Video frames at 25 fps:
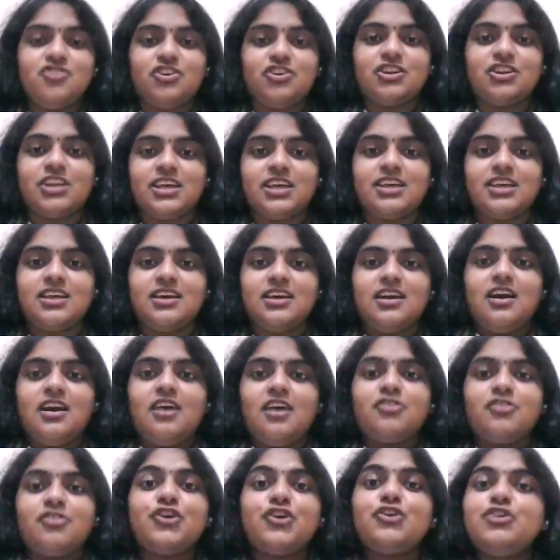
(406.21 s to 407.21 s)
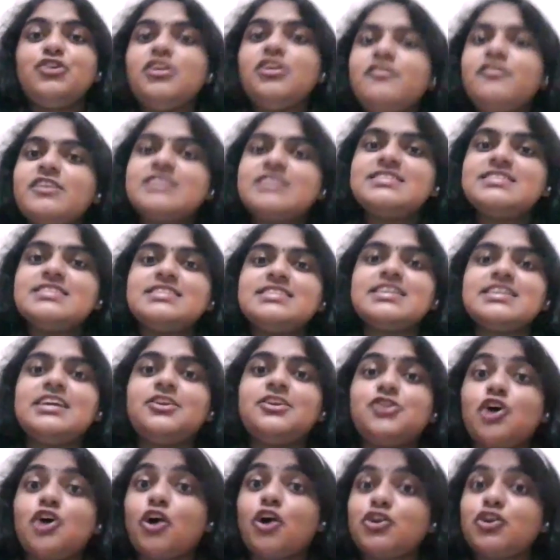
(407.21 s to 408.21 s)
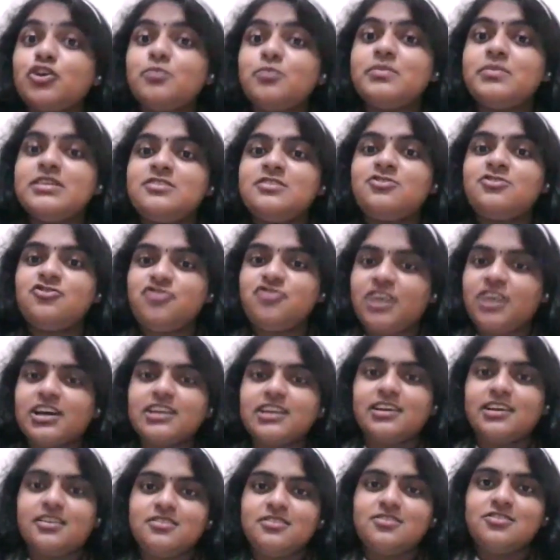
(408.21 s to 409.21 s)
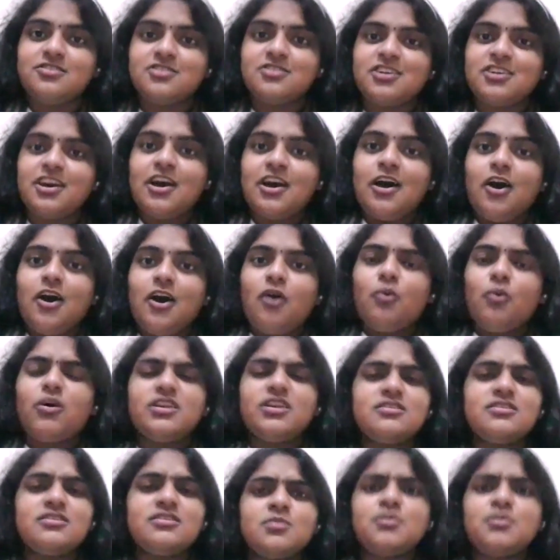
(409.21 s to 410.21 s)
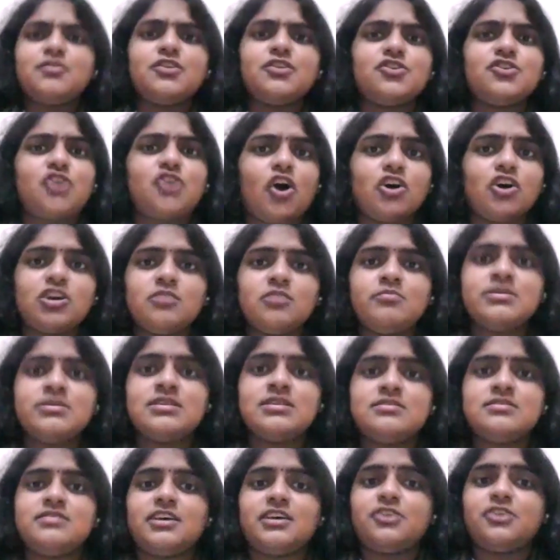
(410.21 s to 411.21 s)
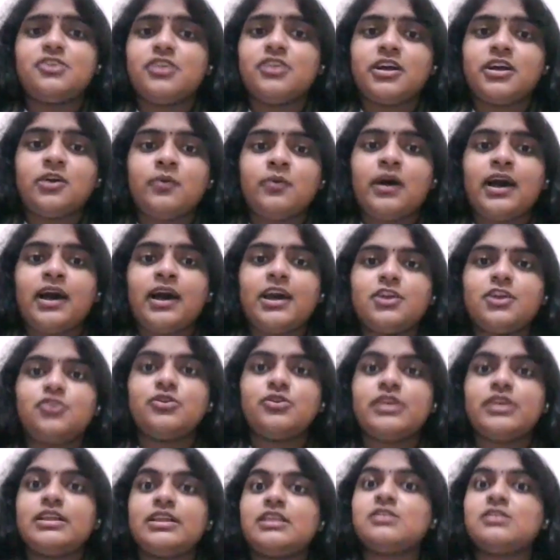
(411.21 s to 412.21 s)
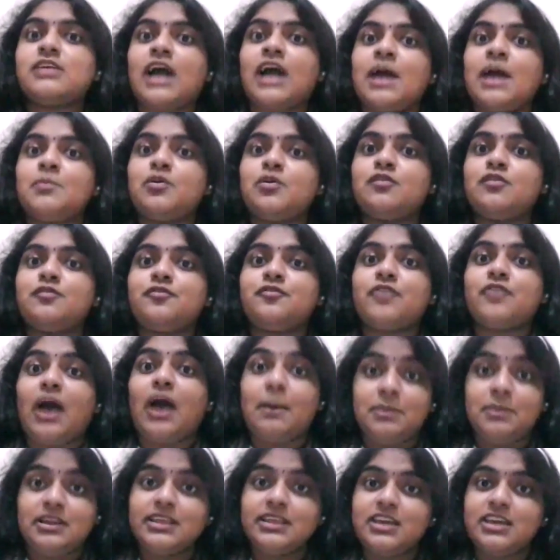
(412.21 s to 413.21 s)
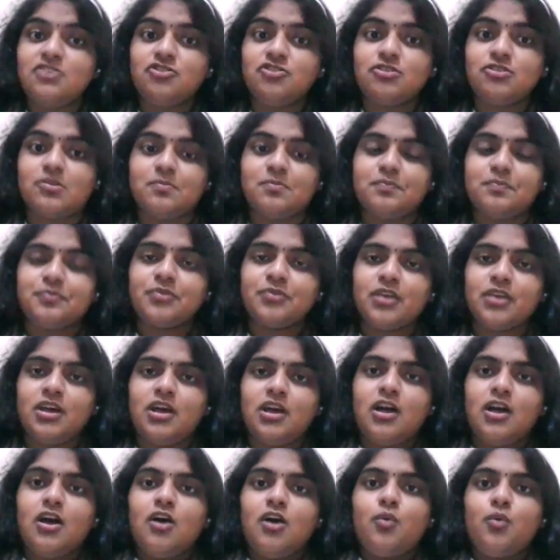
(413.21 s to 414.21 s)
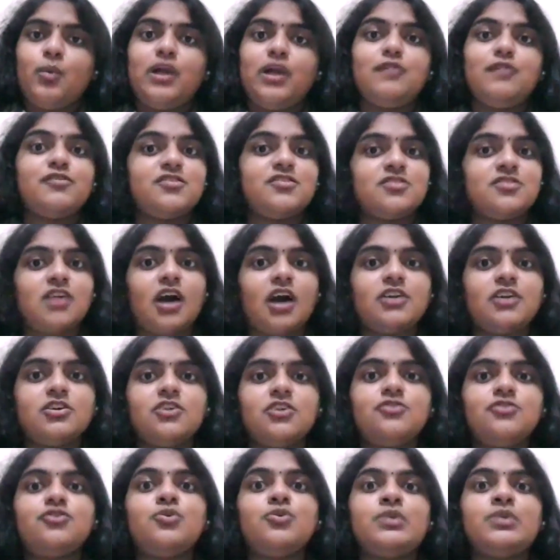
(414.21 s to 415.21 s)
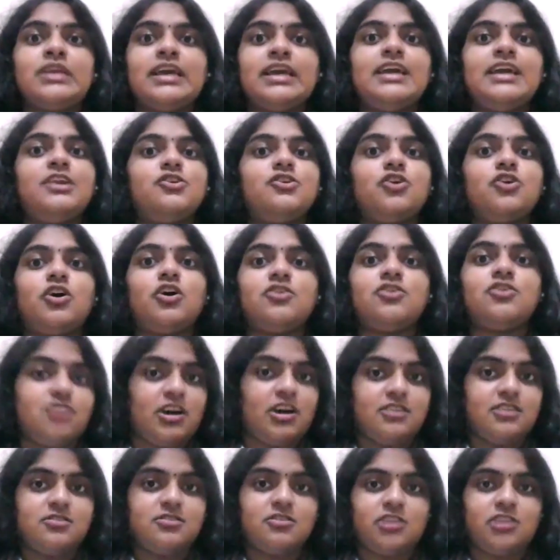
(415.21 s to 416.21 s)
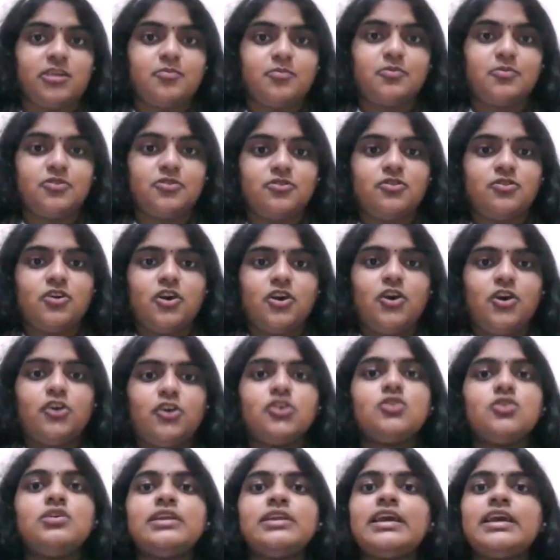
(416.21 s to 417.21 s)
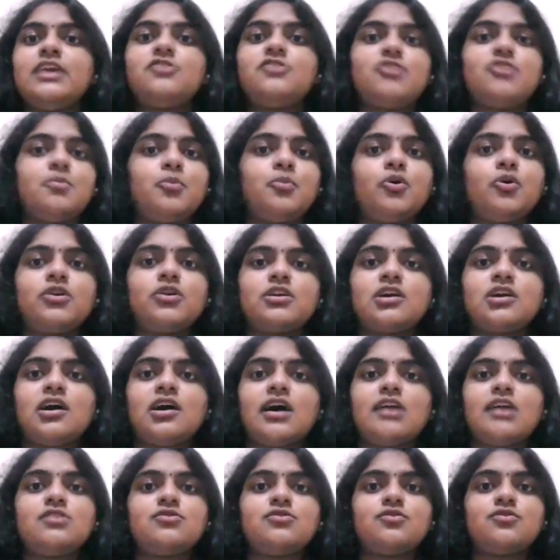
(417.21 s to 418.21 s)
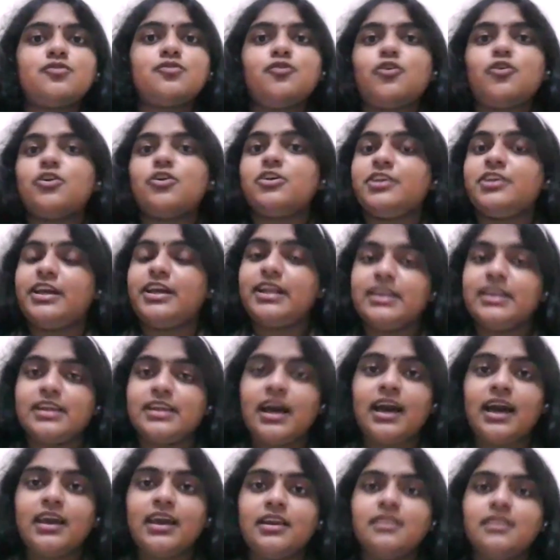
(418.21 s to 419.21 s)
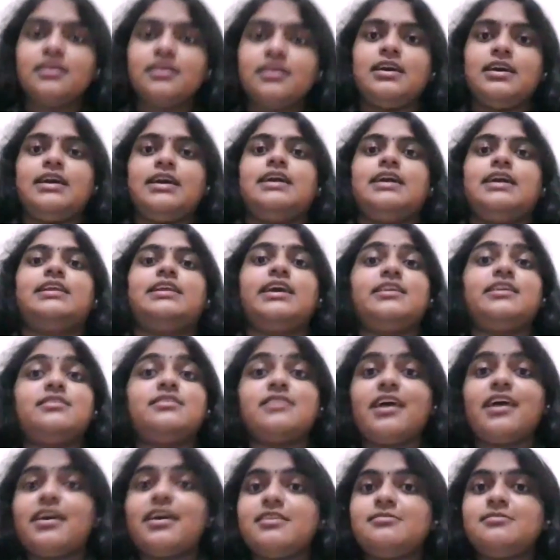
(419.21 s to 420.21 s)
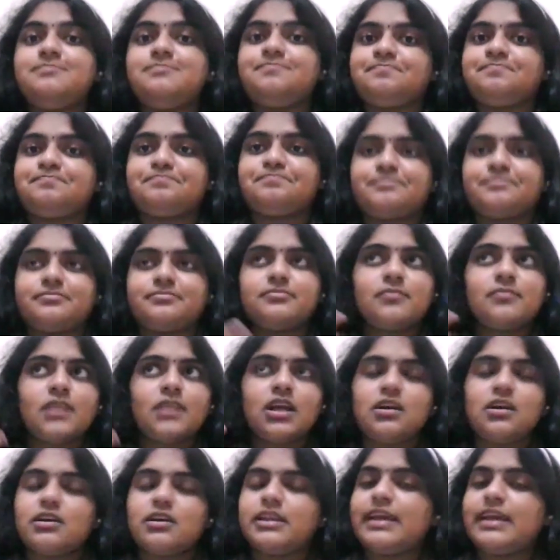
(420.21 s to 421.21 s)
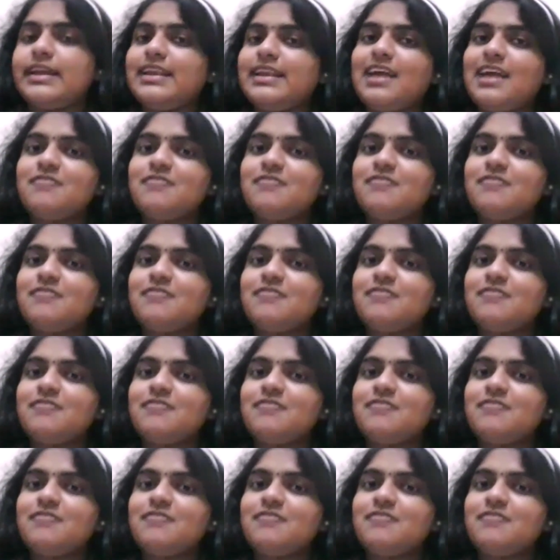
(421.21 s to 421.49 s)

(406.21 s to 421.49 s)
journey, the university documents checklist. What are some of the documents that you require during the time of application? Well, for starters, you need your transcripts. You'll need report cards for grade 9, grade 10, grade